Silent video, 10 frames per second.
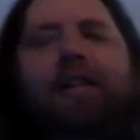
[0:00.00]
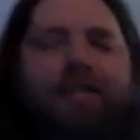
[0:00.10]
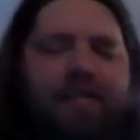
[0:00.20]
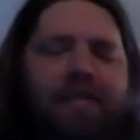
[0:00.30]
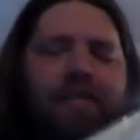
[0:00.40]

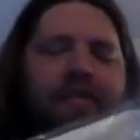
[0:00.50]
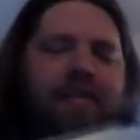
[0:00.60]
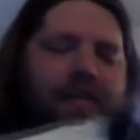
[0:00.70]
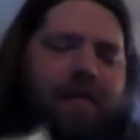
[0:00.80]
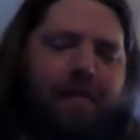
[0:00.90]

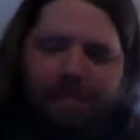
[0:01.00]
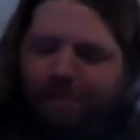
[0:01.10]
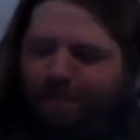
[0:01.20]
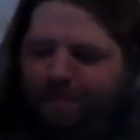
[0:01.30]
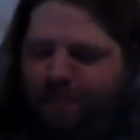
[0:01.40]

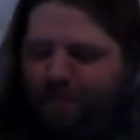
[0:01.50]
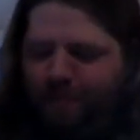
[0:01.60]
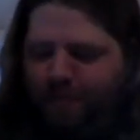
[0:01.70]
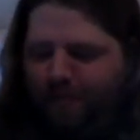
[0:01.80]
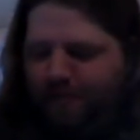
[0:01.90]

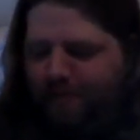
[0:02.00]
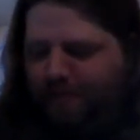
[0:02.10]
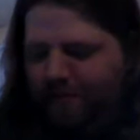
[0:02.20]
[no speech]